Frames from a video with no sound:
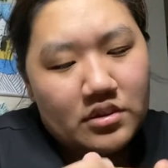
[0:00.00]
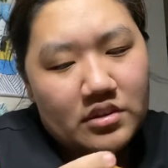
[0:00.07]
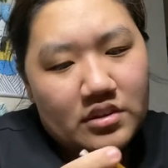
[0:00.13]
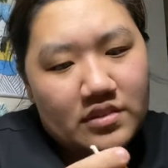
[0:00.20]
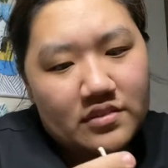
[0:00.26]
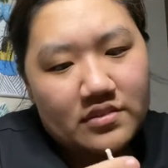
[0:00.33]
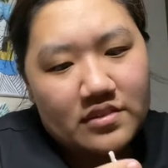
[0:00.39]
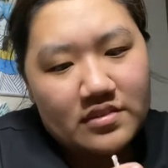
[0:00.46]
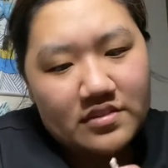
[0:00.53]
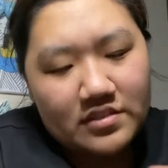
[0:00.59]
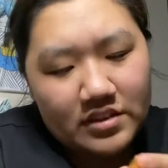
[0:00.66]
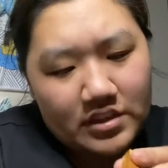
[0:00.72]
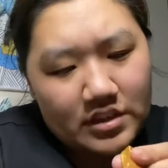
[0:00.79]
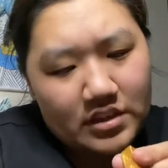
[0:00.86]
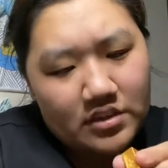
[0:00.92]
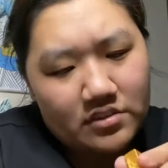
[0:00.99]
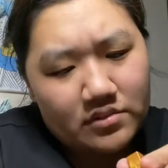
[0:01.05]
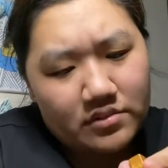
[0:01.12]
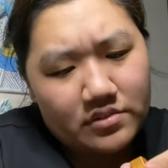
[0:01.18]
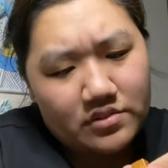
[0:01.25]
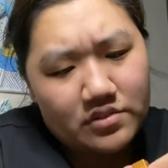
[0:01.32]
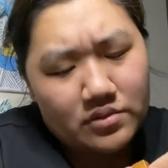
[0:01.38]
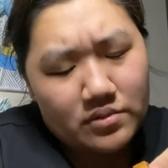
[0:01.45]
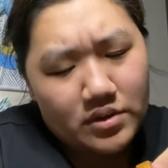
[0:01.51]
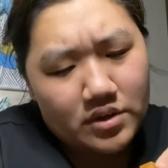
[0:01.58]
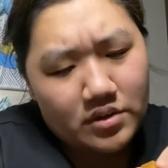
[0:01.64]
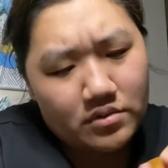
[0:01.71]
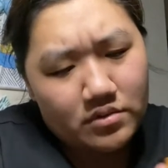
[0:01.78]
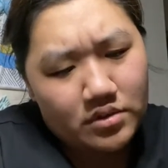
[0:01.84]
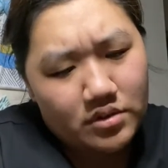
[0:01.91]
Is this a candle too? I
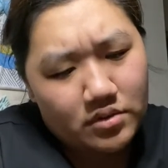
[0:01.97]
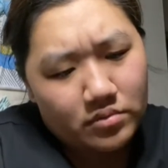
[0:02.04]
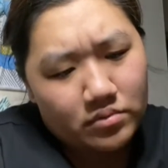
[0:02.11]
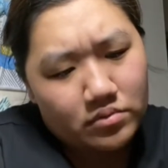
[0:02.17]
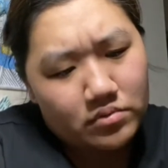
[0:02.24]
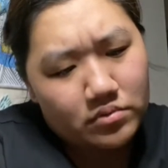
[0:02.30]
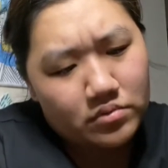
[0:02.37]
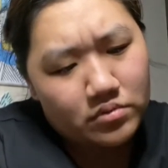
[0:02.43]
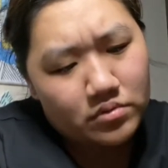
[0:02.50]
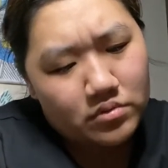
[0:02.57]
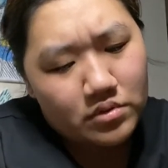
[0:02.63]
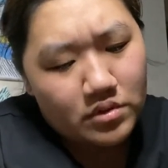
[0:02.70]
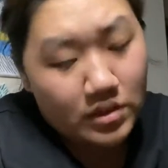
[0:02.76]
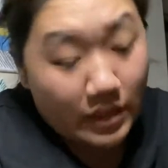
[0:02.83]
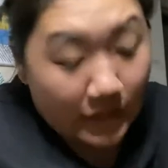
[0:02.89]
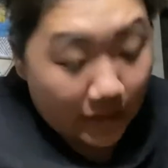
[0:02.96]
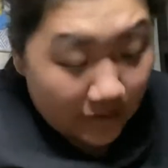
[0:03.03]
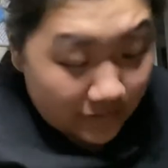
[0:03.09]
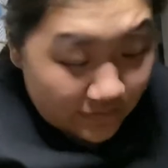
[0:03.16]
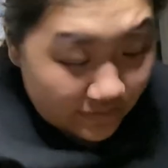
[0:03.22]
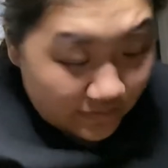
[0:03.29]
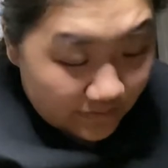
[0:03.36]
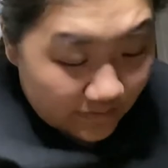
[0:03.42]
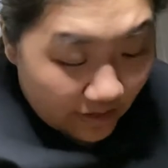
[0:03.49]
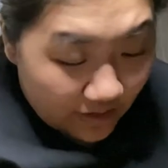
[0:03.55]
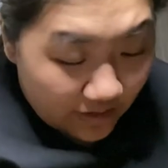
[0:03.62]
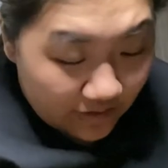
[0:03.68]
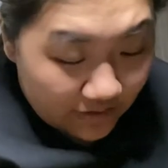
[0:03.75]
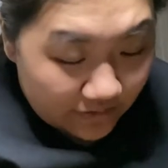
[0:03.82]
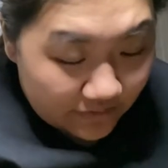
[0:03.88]
don't know. It
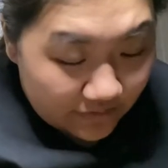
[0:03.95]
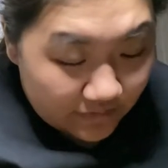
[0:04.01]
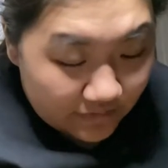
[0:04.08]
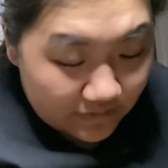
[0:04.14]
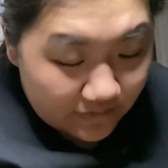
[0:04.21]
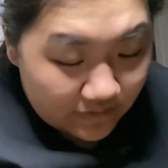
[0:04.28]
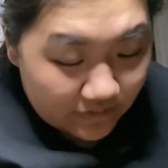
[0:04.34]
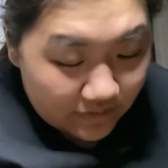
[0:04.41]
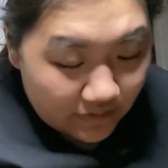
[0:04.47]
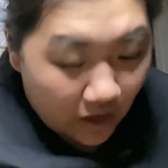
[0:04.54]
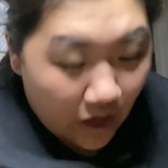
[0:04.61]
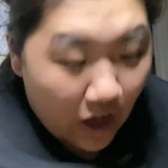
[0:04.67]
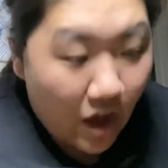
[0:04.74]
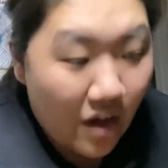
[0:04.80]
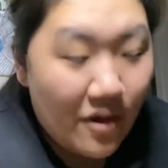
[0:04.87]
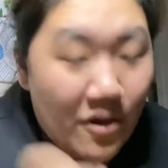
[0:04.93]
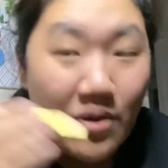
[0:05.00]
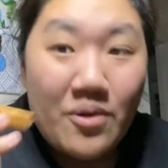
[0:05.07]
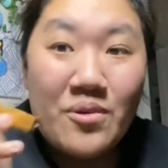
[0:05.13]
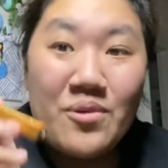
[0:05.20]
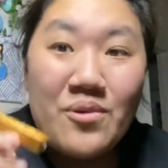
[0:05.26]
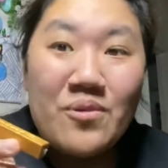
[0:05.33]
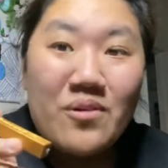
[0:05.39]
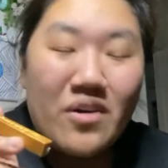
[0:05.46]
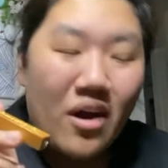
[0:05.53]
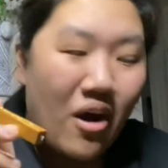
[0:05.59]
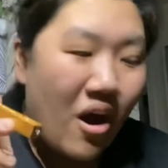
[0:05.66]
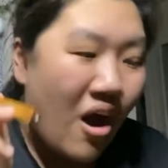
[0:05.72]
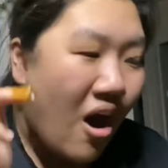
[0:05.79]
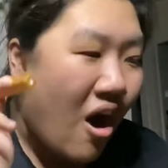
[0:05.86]
says,
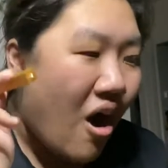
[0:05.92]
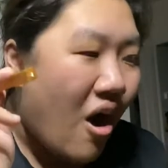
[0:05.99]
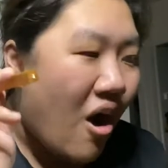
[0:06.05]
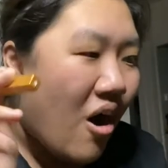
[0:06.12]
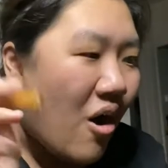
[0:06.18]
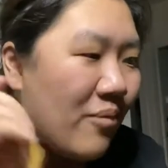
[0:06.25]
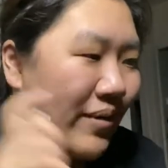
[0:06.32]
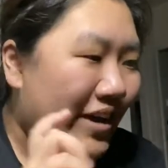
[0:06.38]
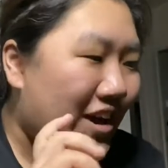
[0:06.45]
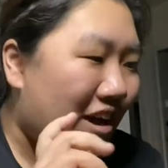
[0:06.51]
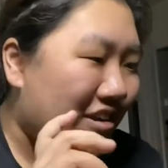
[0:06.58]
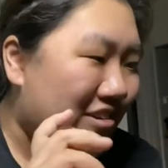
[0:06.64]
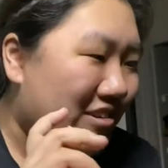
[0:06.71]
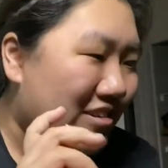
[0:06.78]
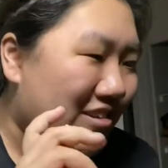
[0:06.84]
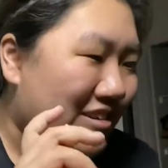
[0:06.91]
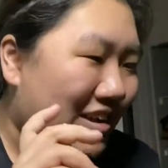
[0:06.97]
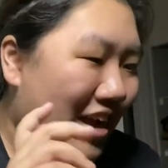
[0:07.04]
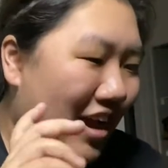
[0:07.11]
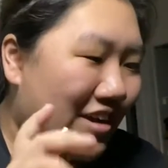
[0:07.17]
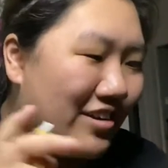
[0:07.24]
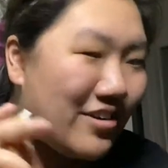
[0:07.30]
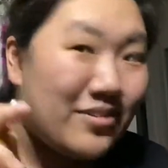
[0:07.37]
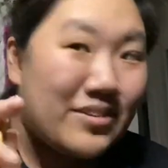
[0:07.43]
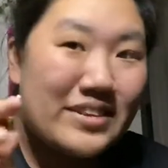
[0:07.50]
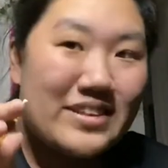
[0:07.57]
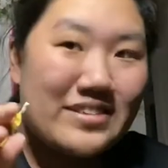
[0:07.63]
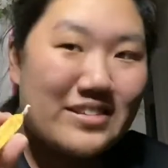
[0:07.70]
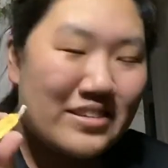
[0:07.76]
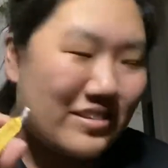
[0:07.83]
oh my gosh, I know what
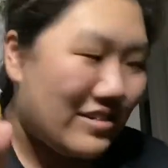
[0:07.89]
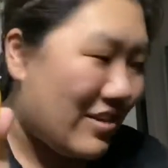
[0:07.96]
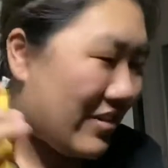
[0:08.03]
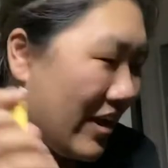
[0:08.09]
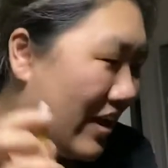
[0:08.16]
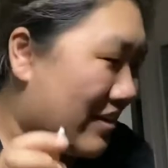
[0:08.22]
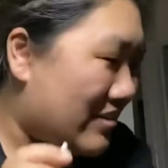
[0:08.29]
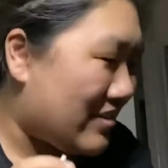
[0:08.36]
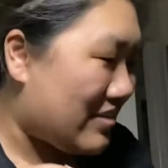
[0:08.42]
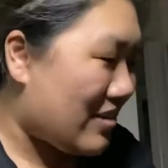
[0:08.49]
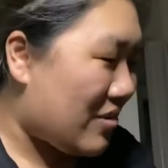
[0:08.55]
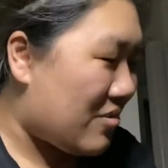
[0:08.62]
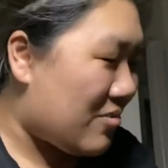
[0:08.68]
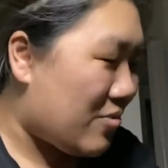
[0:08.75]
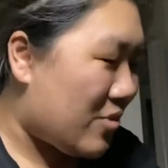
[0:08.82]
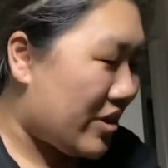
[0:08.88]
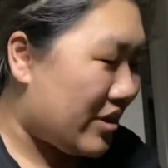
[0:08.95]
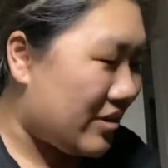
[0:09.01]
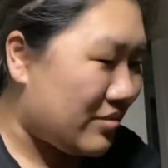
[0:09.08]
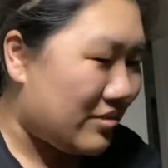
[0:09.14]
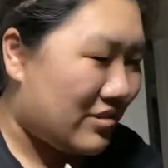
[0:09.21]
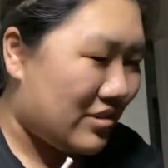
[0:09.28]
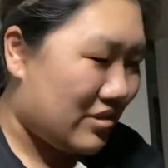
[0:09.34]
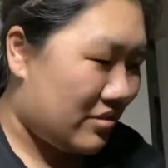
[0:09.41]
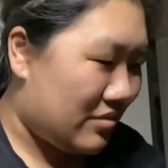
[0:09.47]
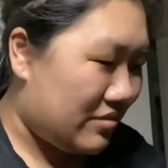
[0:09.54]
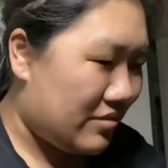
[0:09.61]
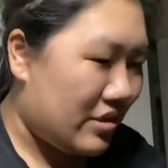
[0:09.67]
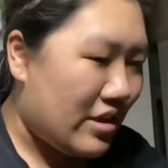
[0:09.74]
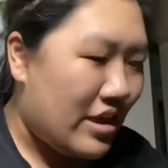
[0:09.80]
this is. Okay, so what you do
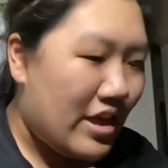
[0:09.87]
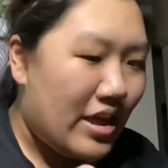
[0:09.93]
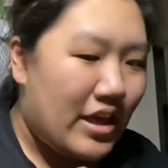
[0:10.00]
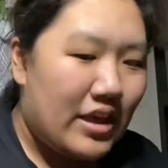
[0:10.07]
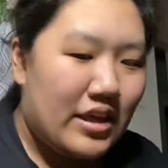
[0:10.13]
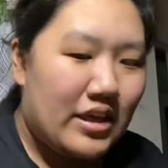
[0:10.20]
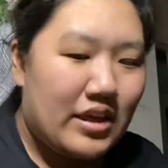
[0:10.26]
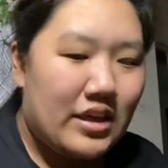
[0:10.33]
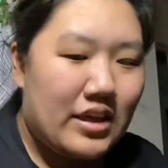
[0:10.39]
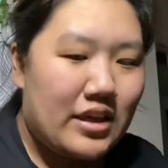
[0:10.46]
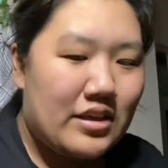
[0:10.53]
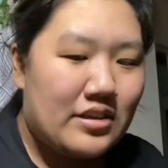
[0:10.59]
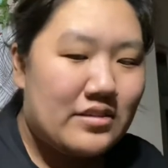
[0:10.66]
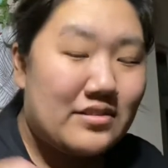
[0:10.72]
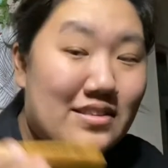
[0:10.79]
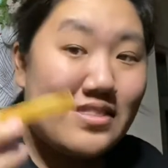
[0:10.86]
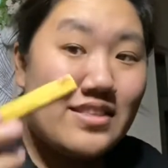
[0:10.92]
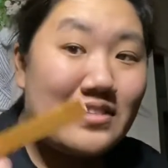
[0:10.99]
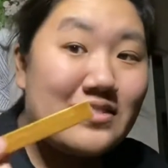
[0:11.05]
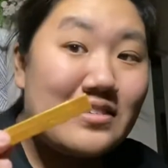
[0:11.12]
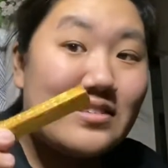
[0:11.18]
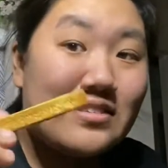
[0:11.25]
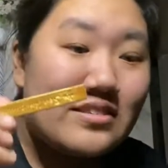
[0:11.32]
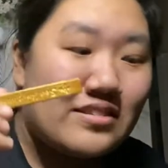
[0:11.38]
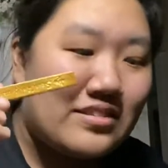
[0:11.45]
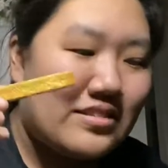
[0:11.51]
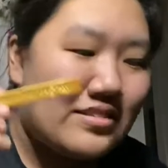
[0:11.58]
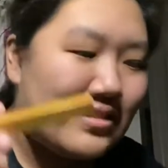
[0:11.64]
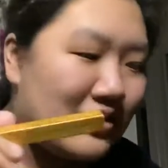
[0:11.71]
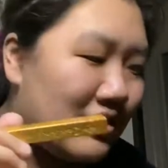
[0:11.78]
is, this is
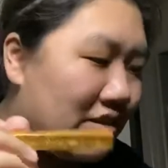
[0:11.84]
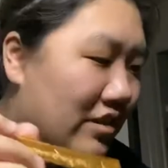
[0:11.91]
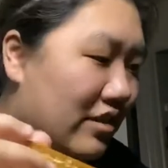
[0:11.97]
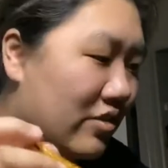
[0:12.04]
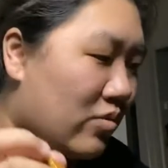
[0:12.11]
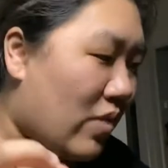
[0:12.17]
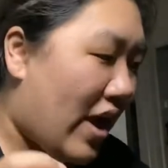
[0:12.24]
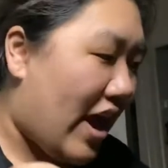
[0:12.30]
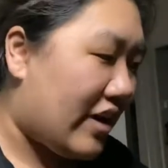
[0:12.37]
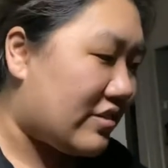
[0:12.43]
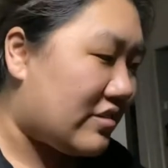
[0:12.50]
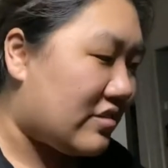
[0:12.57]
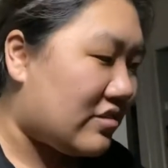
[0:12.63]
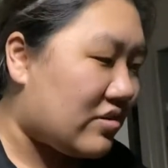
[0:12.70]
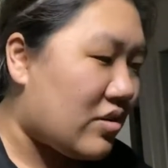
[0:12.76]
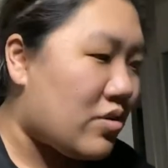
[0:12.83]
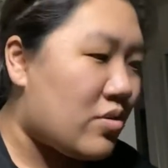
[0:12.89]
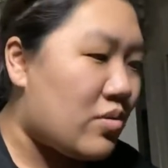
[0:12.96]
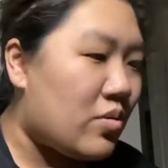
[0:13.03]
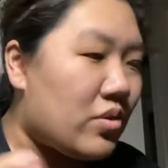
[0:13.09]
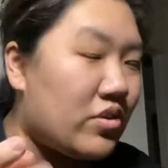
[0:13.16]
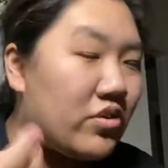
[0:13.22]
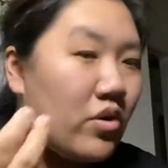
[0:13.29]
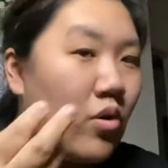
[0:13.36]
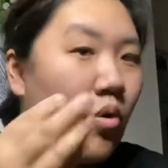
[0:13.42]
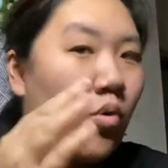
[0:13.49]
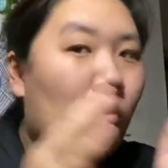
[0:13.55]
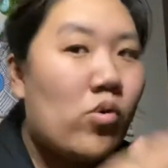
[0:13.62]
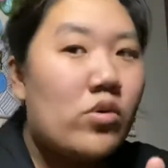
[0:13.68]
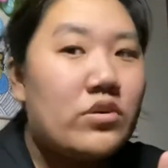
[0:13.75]
sealing wax. So the
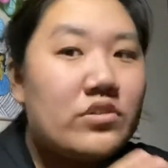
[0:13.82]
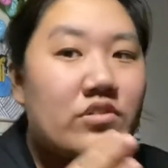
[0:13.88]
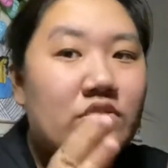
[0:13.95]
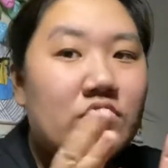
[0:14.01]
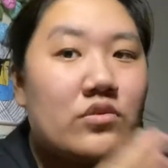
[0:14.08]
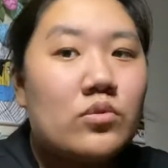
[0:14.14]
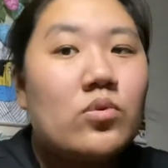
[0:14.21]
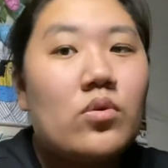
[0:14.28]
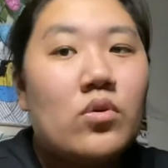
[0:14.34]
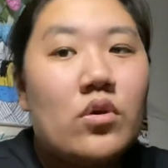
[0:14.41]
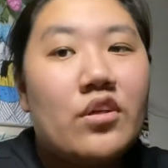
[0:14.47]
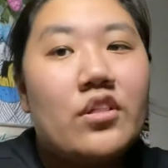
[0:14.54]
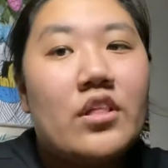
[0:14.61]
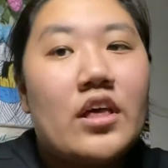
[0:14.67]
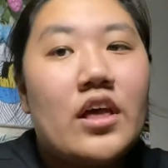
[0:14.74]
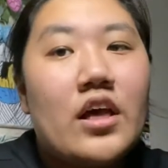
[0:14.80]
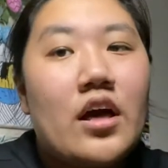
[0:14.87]
old school,